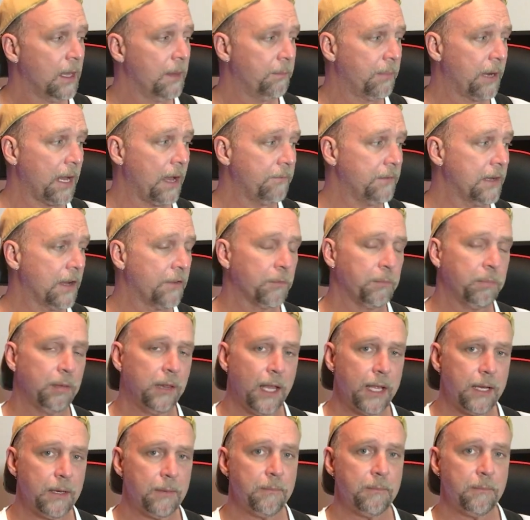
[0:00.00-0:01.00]
but I've never
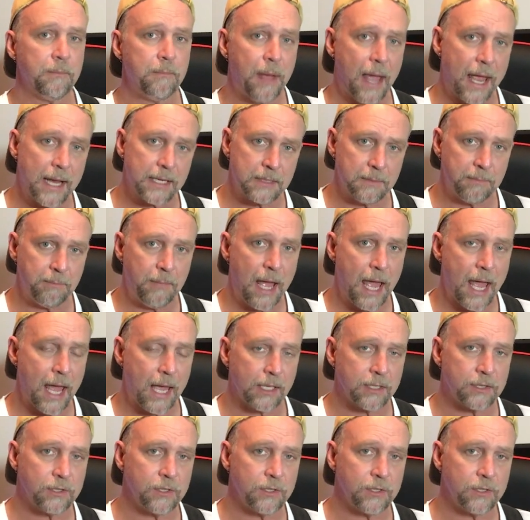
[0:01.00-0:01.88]
played them back to back.